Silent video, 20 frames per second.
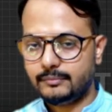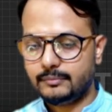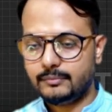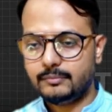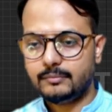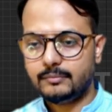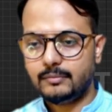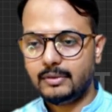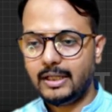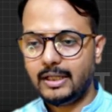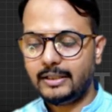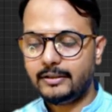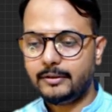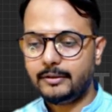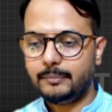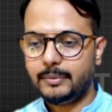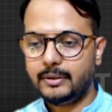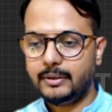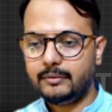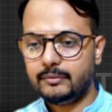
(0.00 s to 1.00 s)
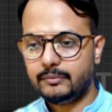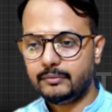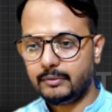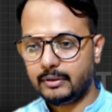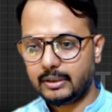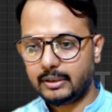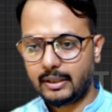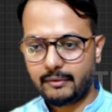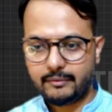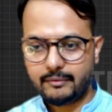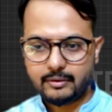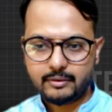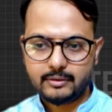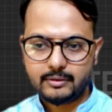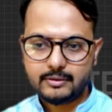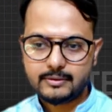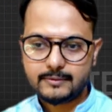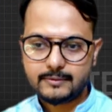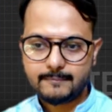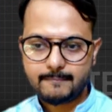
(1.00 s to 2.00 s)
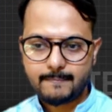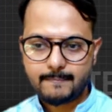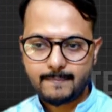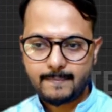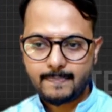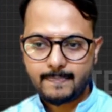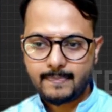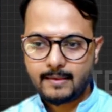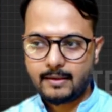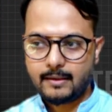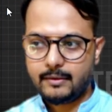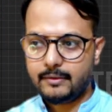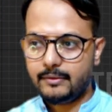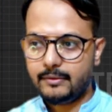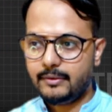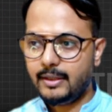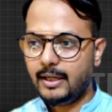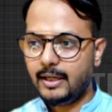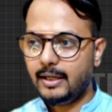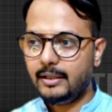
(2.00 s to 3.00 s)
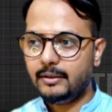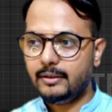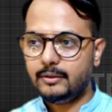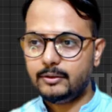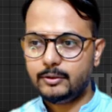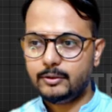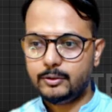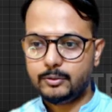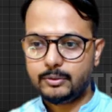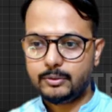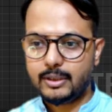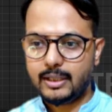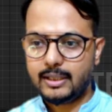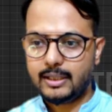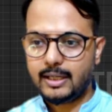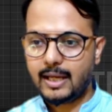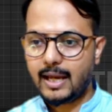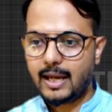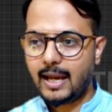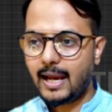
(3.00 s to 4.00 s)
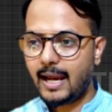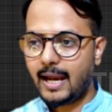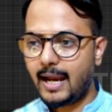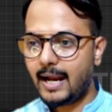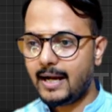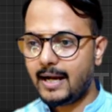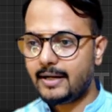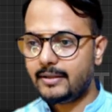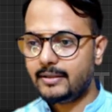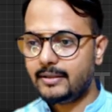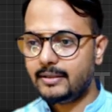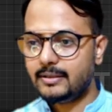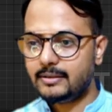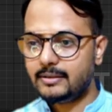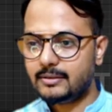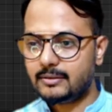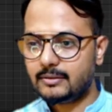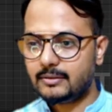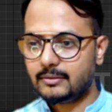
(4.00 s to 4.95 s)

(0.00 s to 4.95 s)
let it be whatever it is. Then you can add this